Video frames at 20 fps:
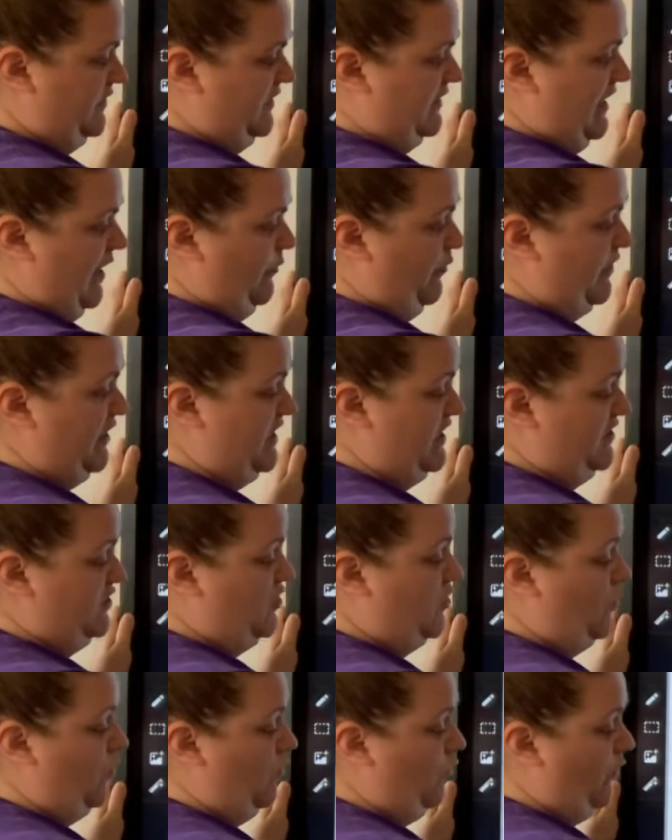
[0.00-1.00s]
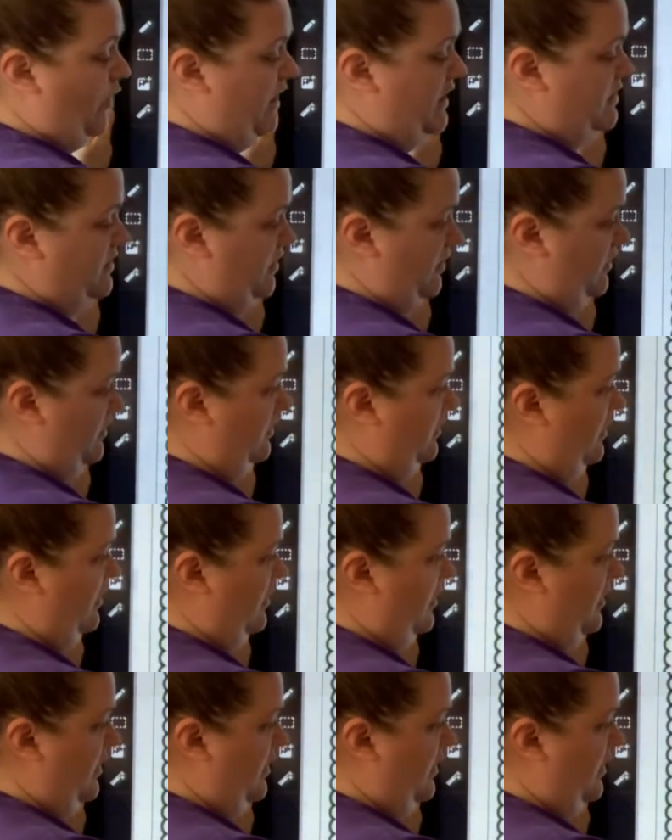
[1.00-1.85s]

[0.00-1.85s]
top one, is greater